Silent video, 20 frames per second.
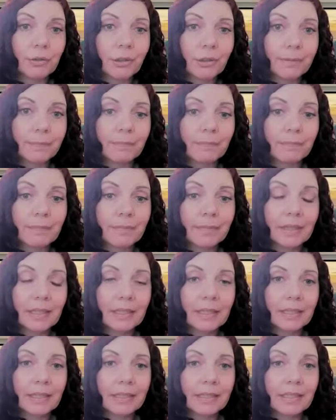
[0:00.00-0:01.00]
control,
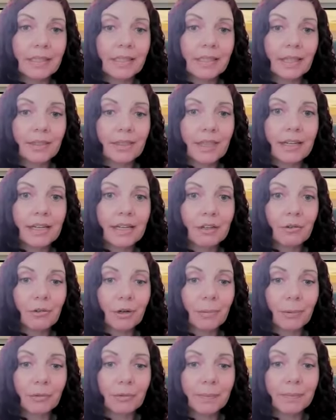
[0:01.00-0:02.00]
the synthetic
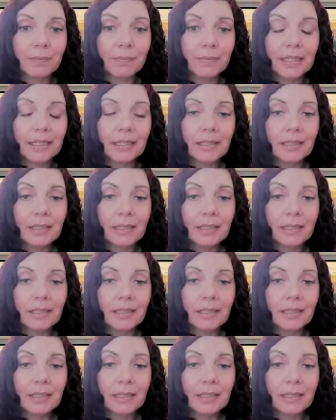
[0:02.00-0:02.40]
hormone.